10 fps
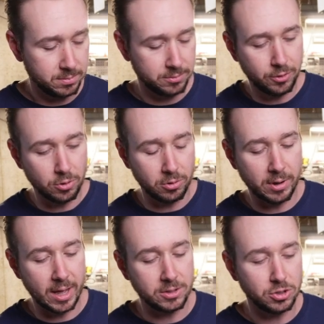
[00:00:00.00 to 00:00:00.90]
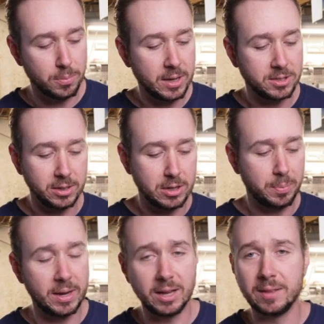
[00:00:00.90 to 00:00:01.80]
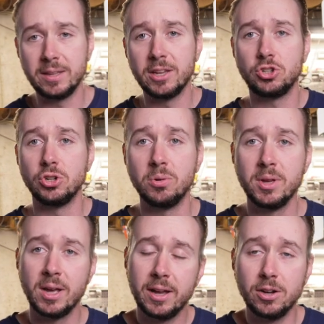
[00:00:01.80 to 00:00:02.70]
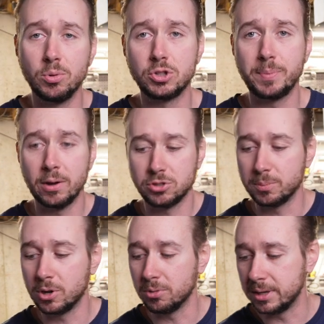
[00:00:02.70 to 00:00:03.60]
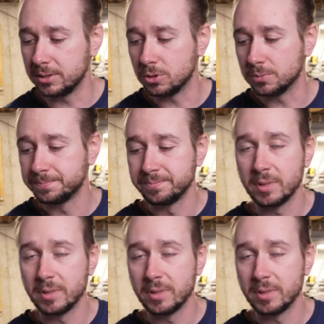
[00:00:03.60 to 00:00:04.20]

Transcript: further ahead. So basically, depending on the issue, I know which pouch I'm going into.